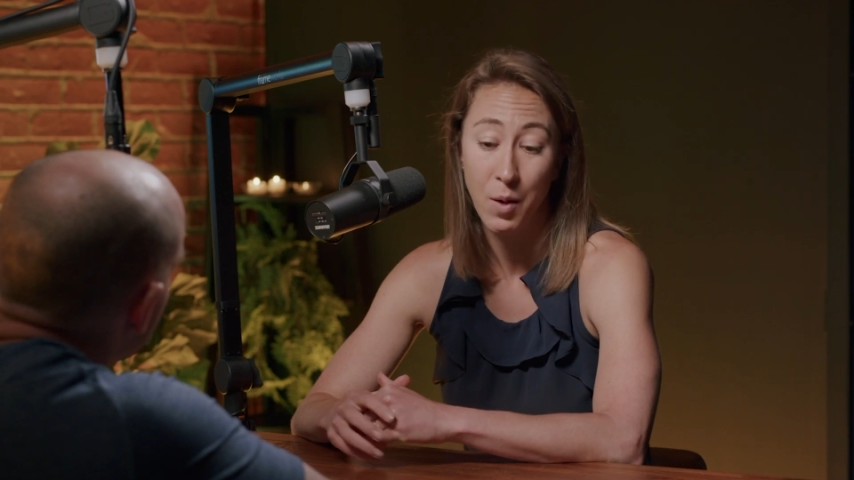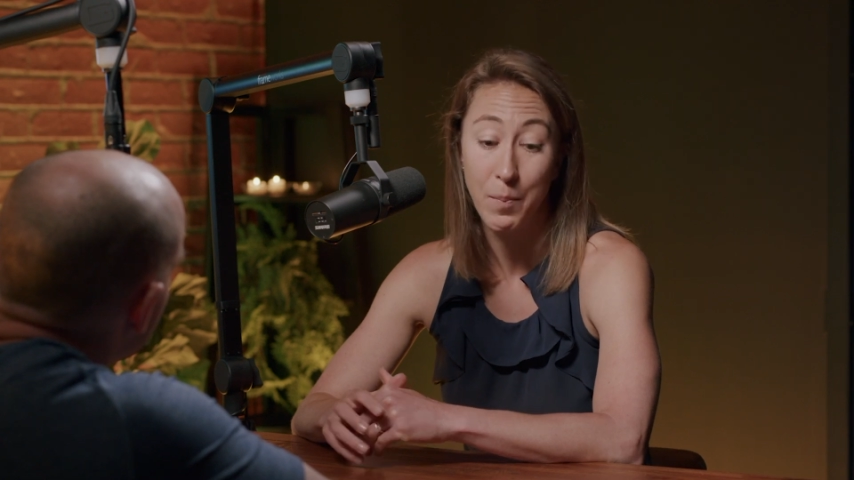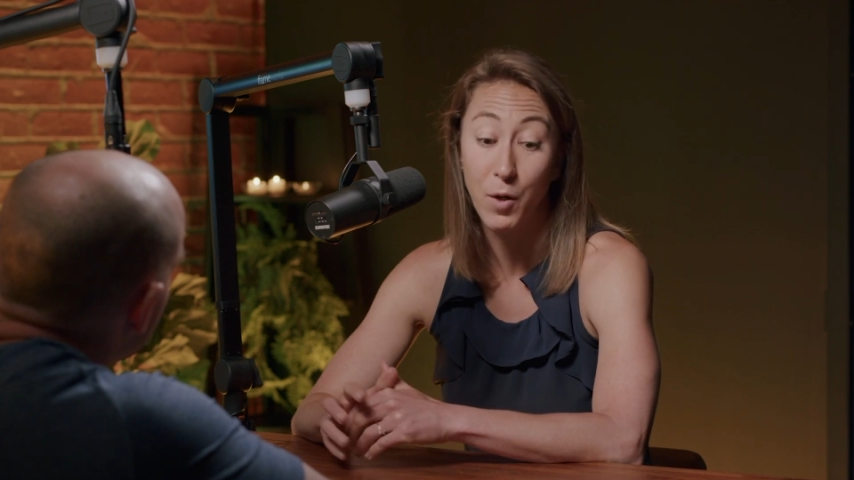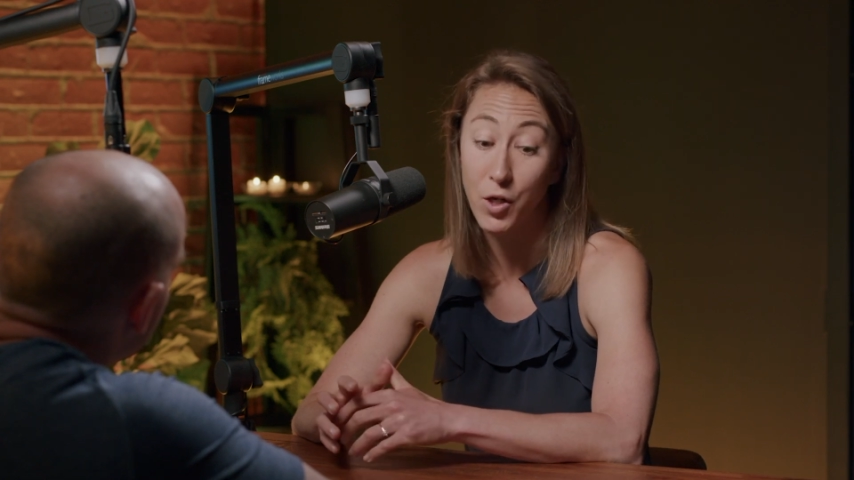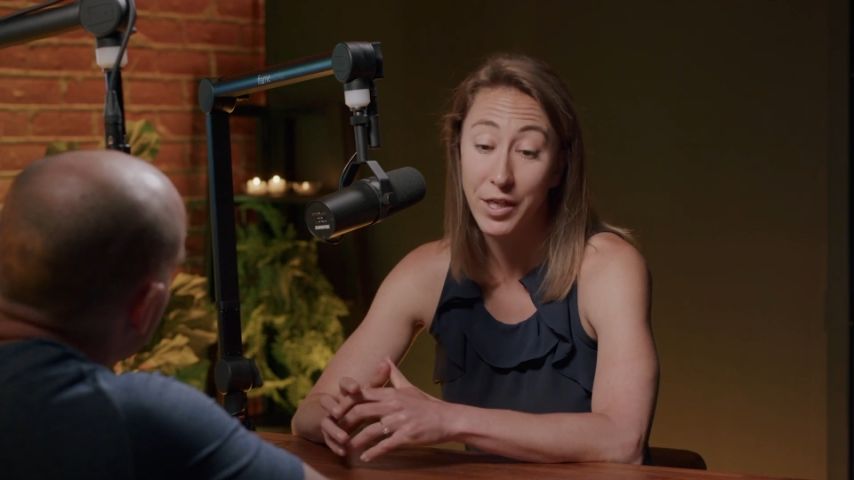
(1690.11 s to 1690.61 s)

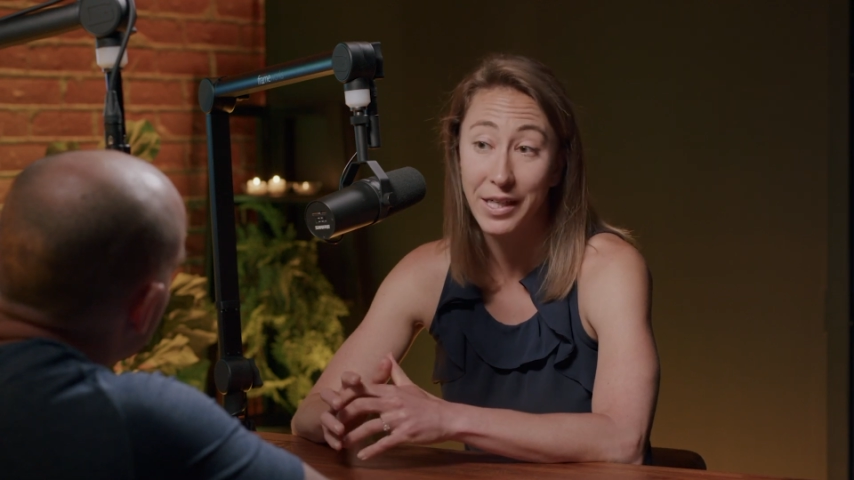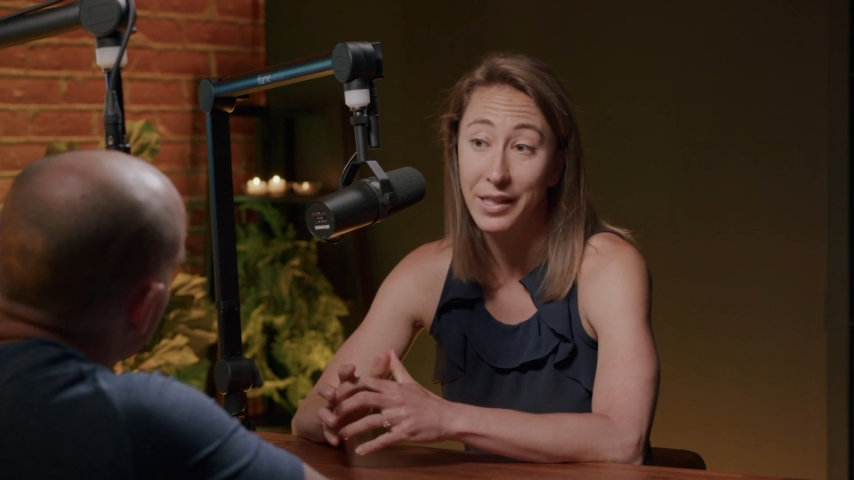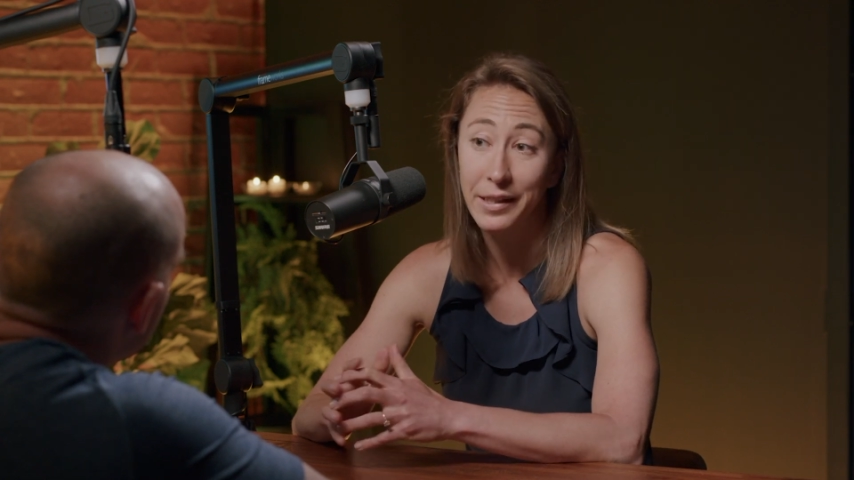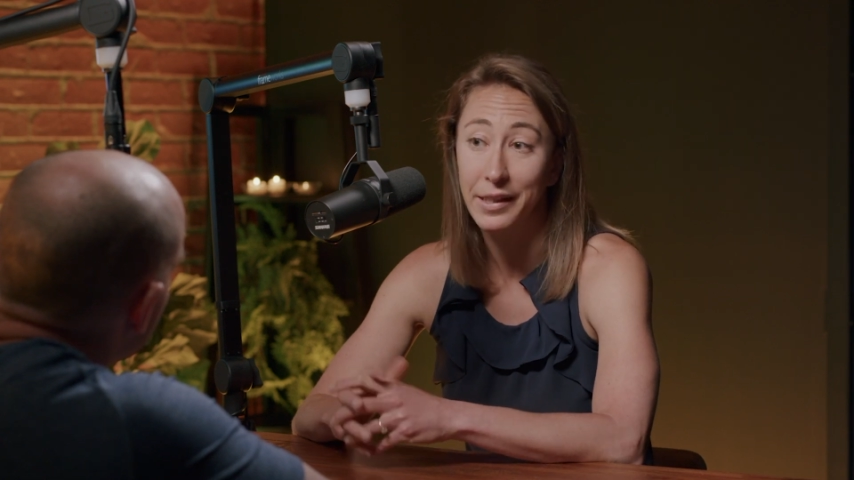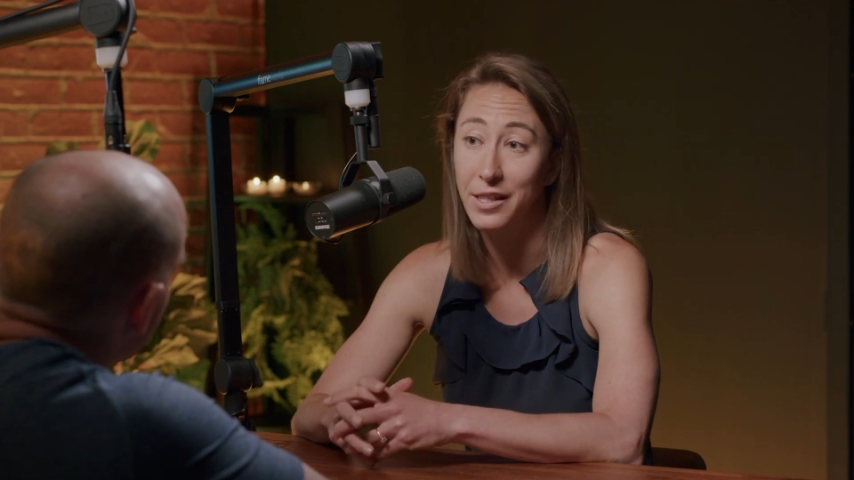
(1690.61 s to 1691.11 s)

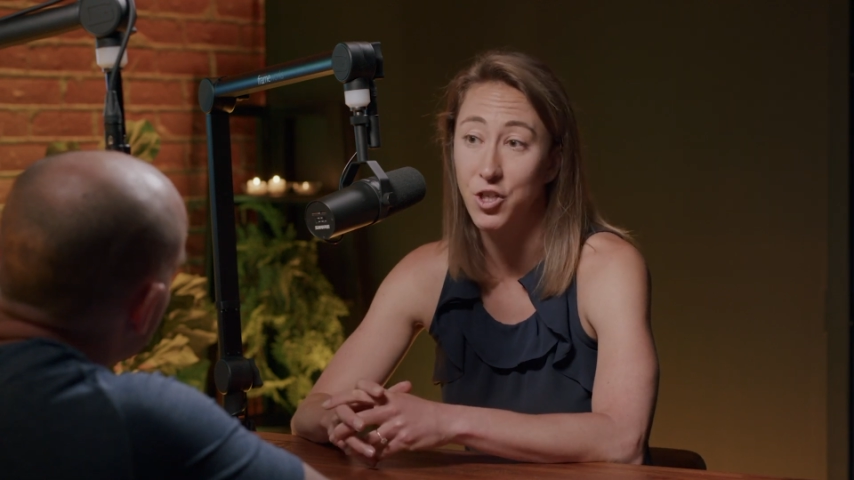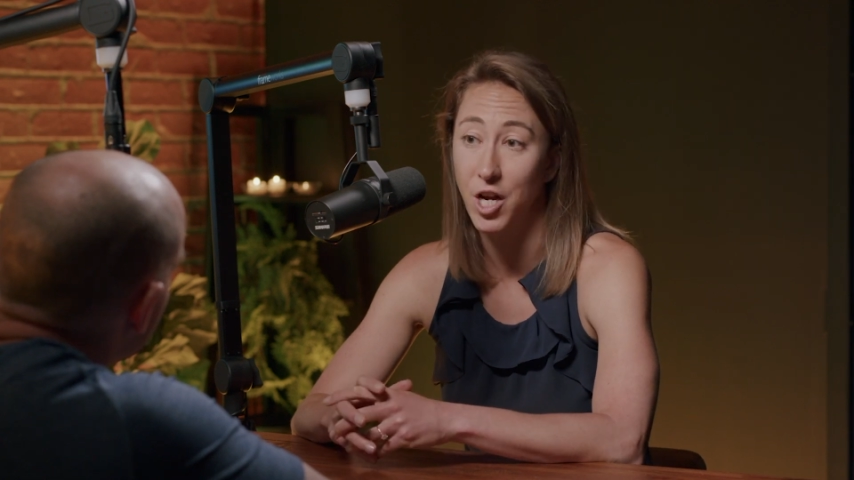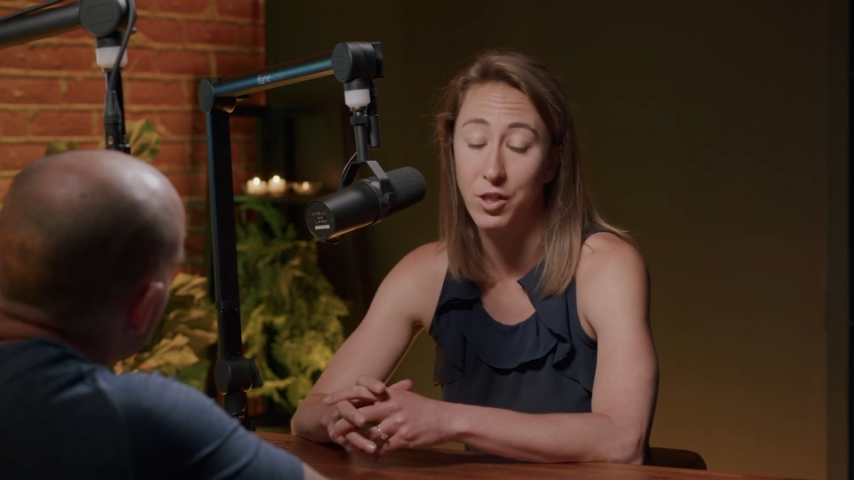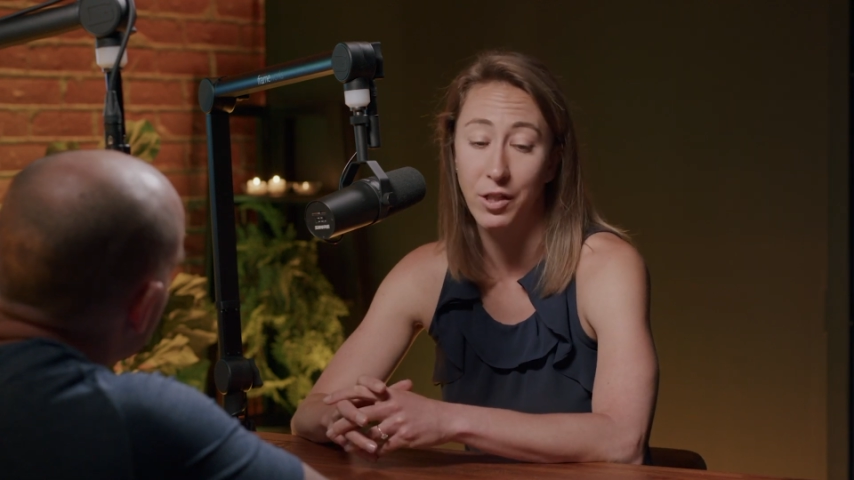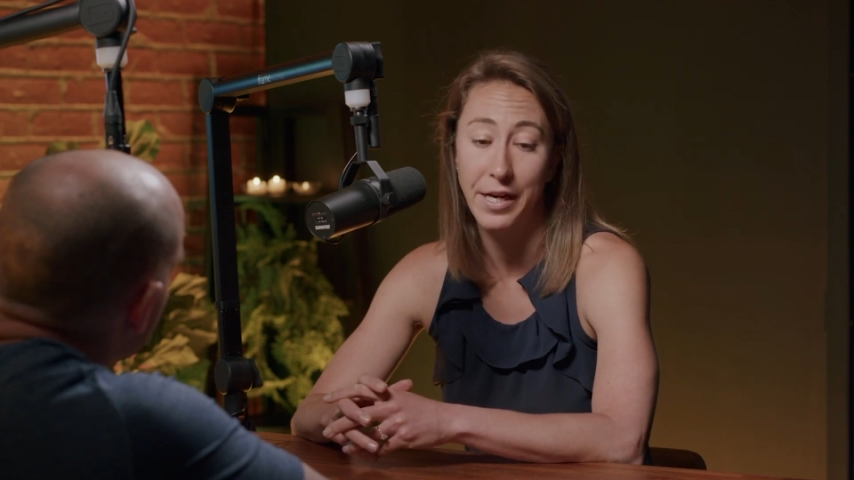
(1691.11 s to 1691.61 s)
burning in the
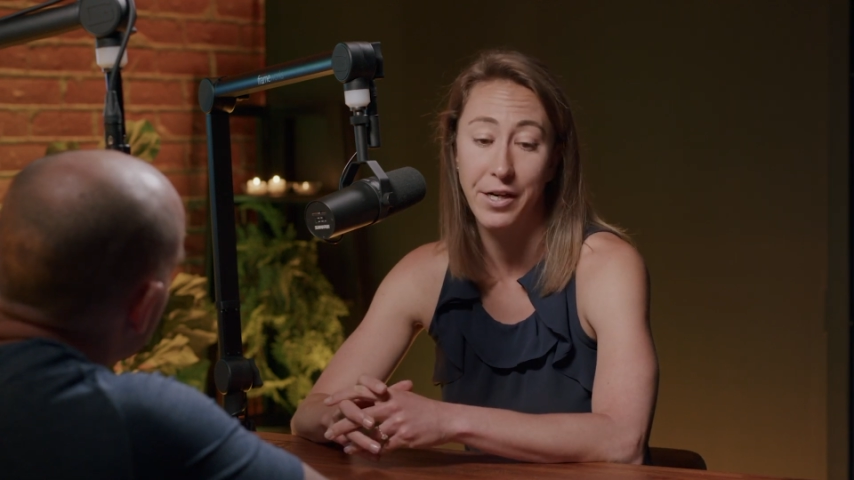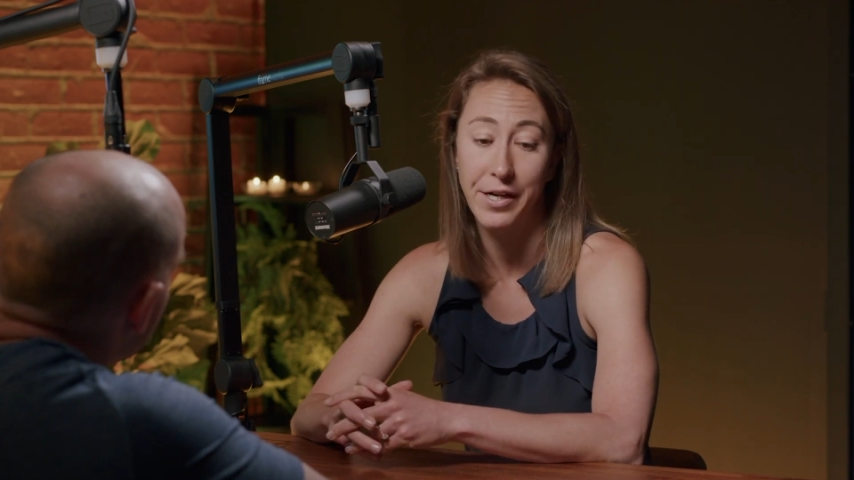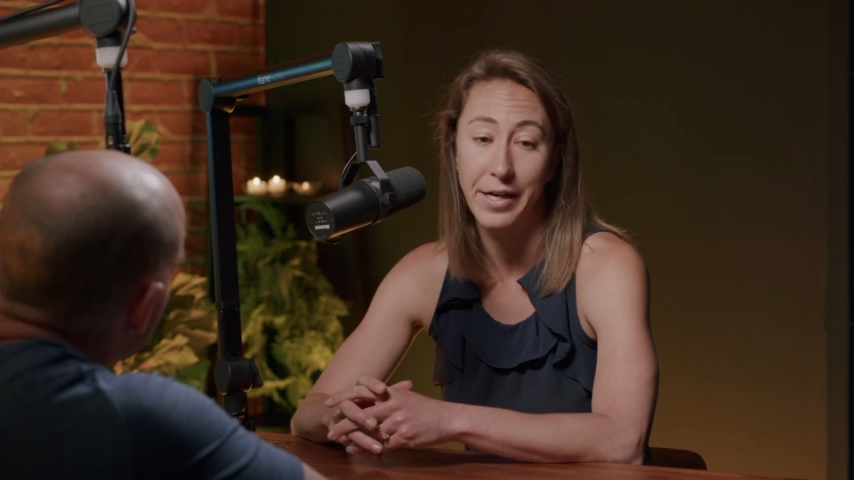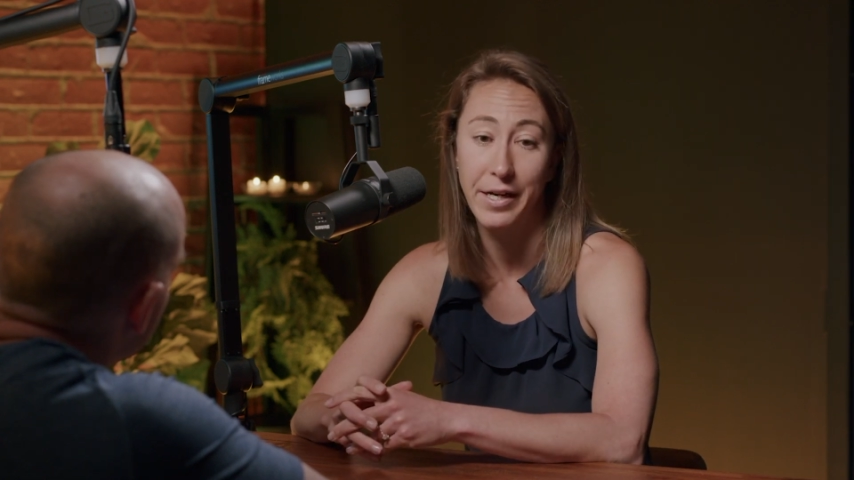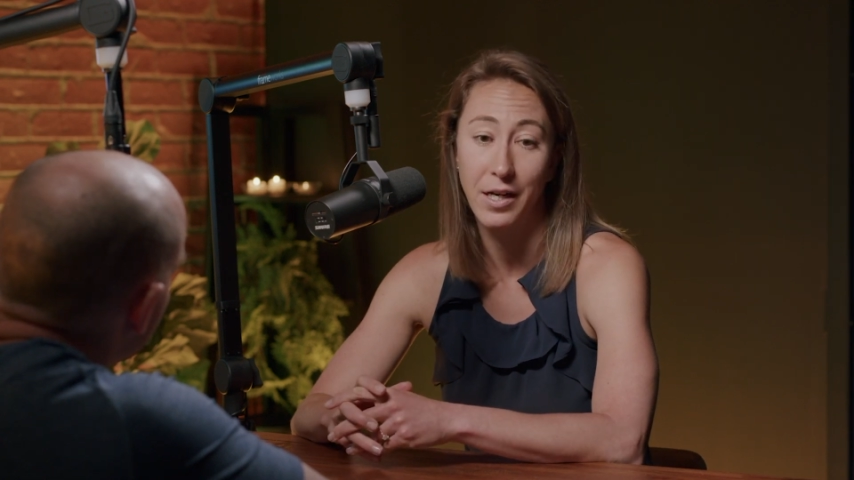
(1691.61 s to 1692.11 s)
genital
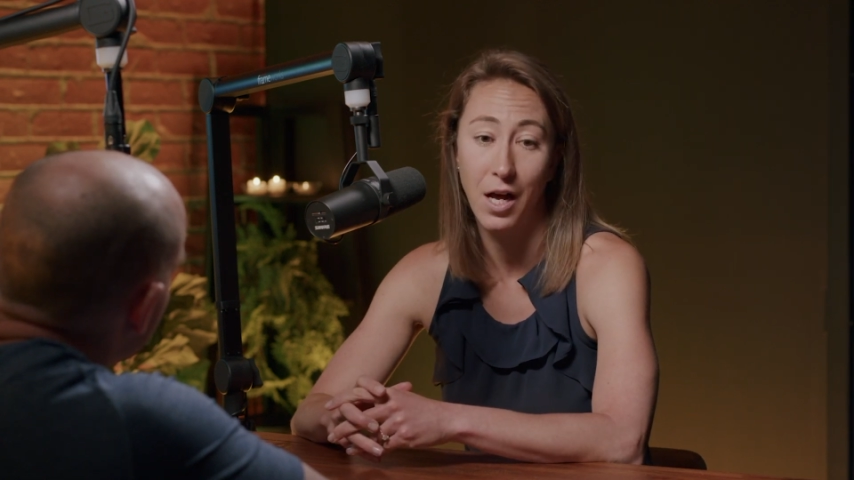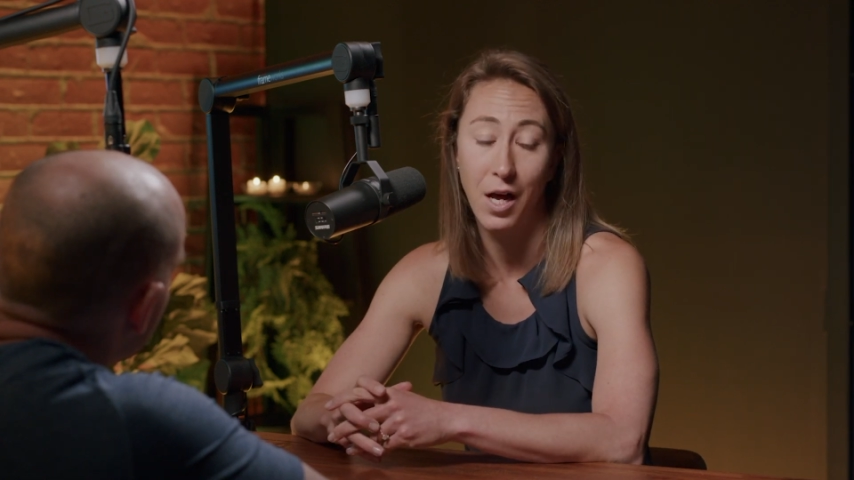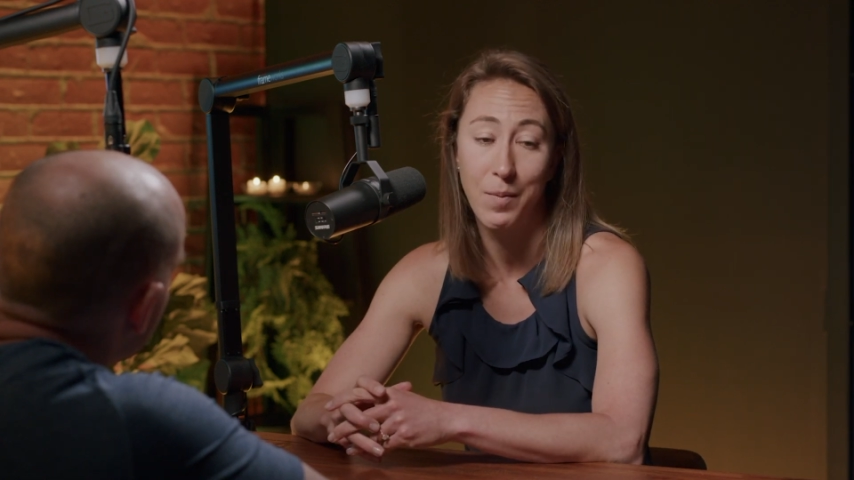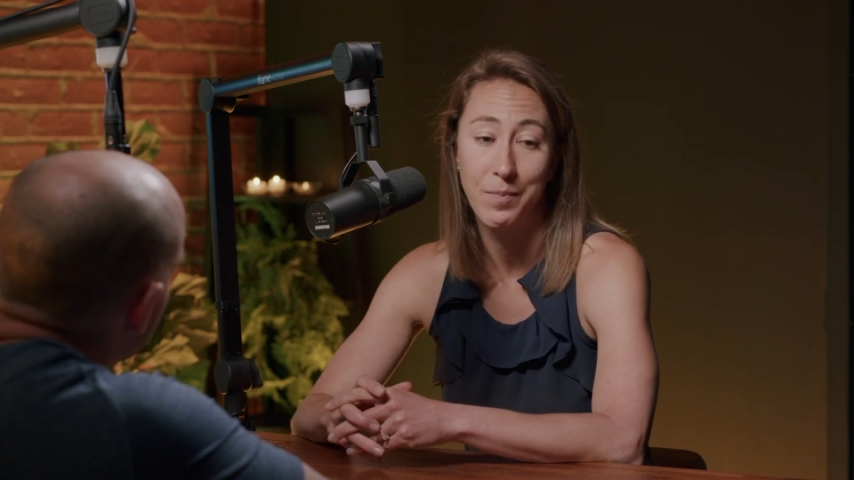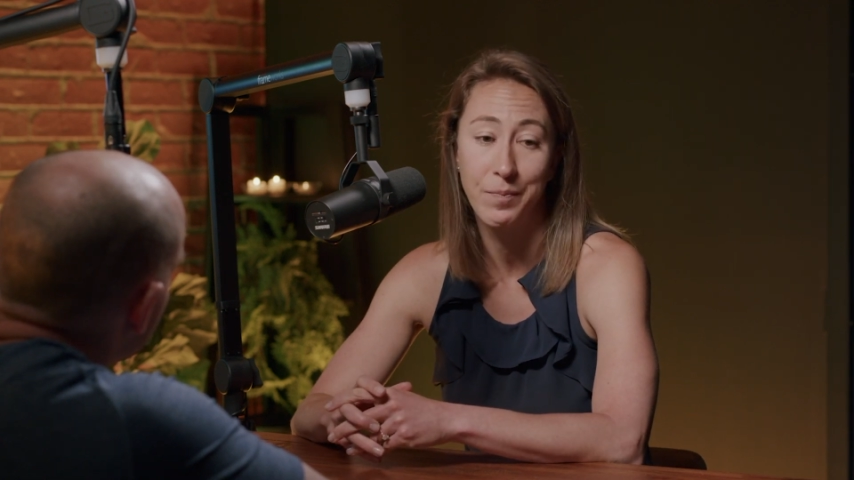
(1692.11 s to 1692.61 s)

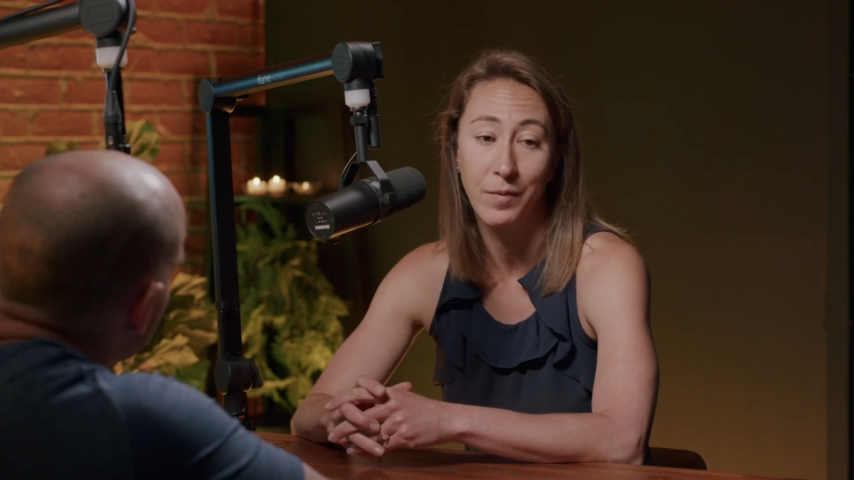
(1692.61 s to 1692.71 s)
area,